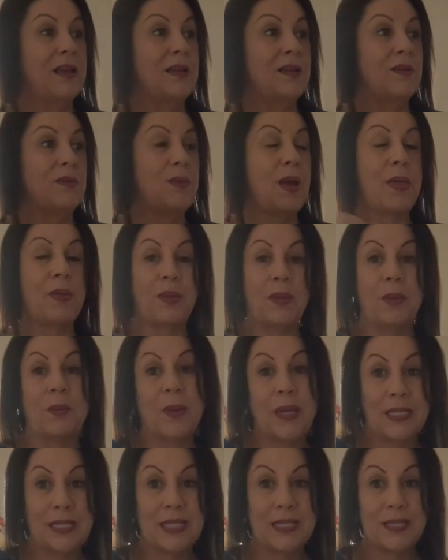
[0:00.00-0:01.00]
rather than
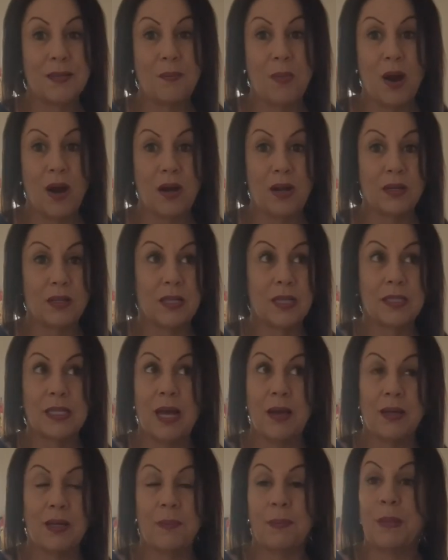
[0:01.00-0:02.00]
wait till tomorrow, because
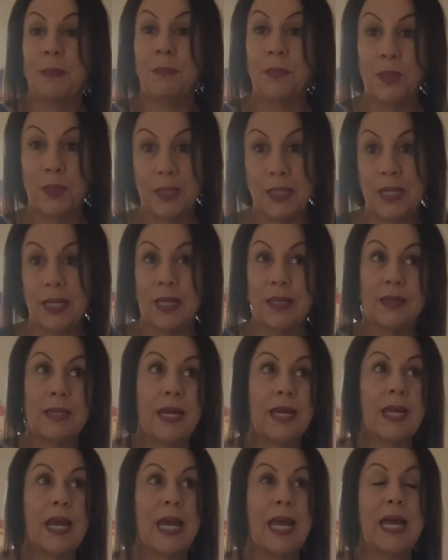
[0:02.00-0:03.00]
I would have been moody
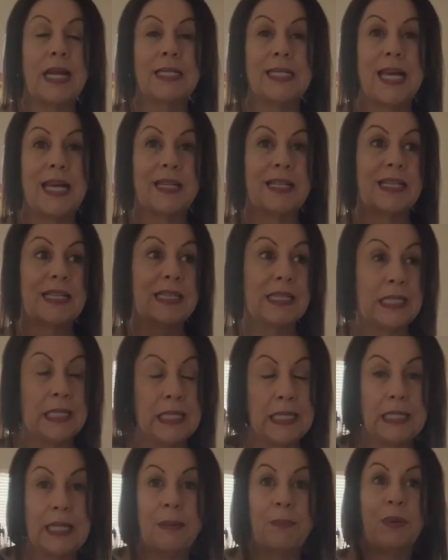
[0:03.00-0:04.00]
that I had to
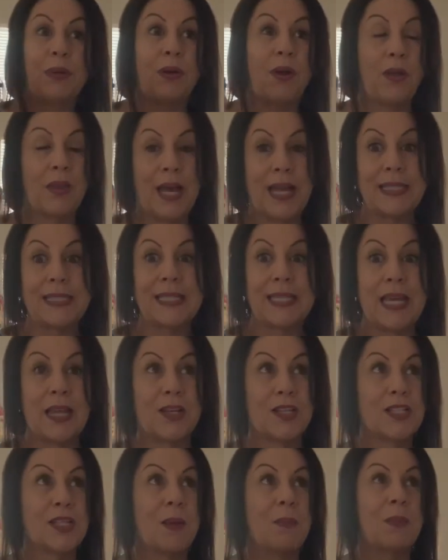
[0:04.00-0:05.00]
clean and put all that
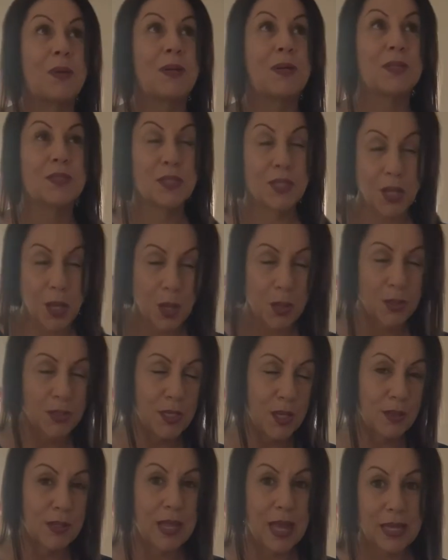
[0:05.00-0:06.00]
together. So I'm
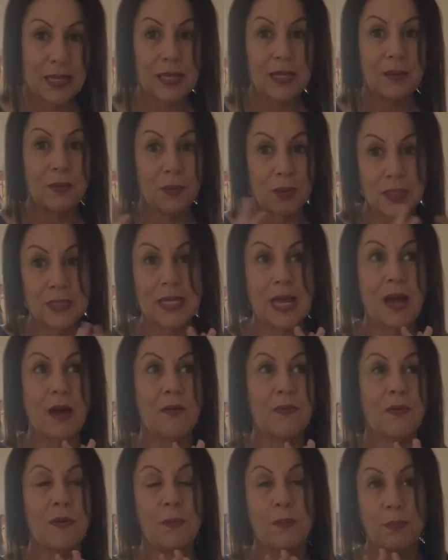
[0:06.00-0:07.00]
so glad that it worked
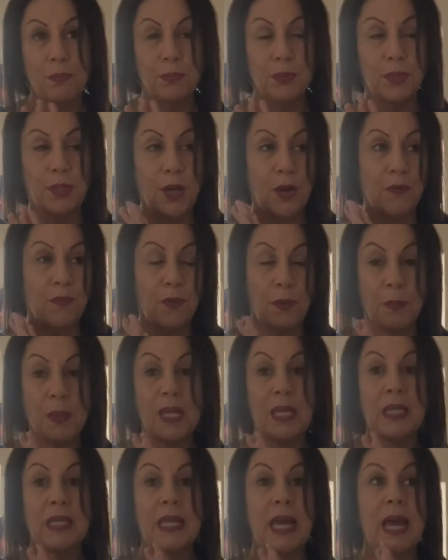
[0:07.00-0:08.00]
out for, you know, for
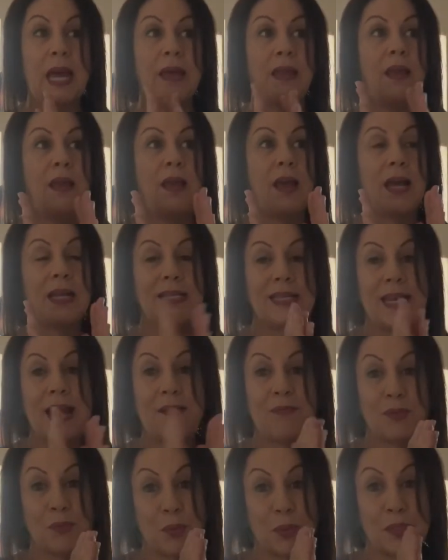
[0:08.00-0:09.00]
me, that I didn't
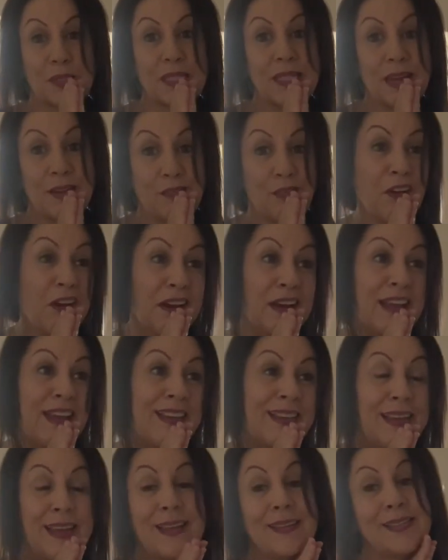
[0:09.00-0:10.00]
have to work today, Friday
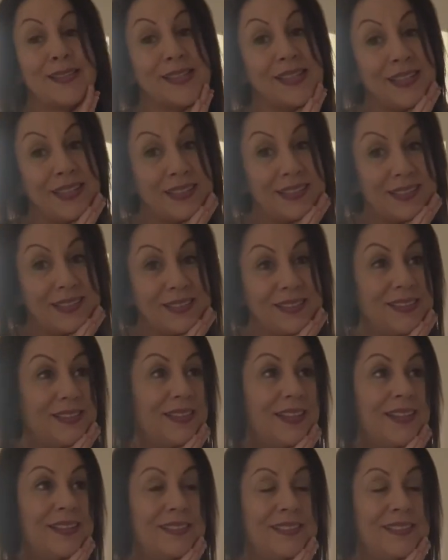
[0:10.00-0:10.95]
the 18th, and